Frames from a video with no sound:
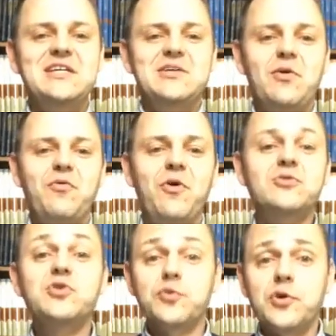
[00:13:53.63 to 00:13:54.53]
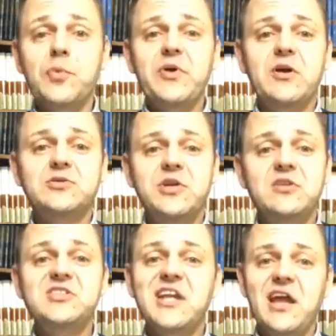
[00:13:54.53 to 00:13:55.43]
folks who grew up in our
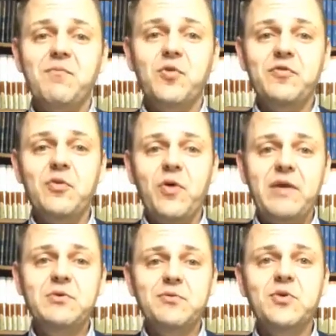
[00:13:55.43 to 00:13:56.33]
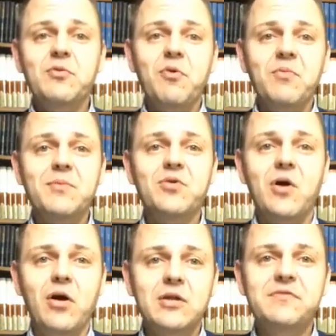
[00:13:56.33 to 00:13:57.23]
church and moved away, we want to remember
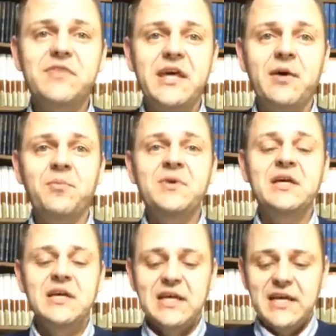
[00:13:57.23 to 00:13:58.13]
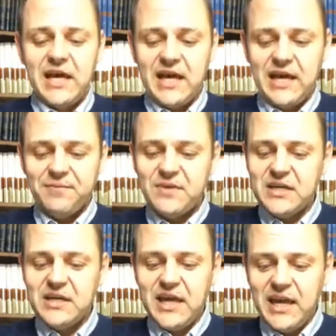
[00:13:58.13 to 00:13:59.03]
all of them. Uh,
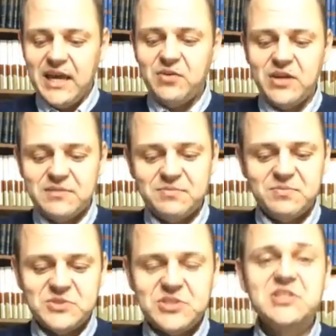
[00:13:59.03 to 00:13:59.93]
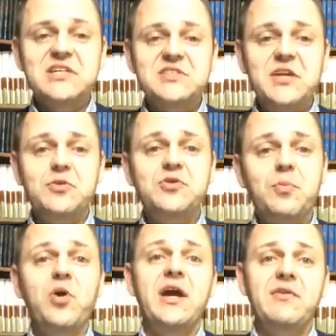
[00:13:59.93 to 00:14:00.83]
and just continue to
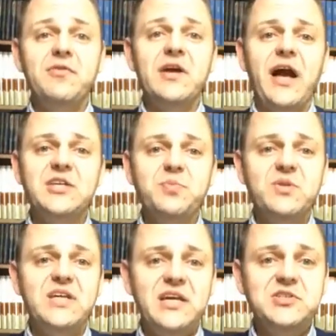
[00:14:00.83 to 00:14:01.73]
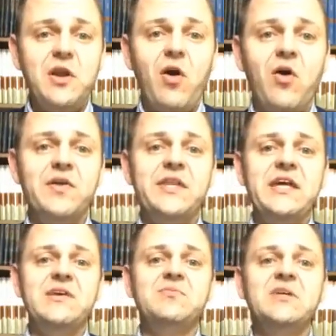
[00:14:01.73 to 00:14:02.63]
pray for God's protection on them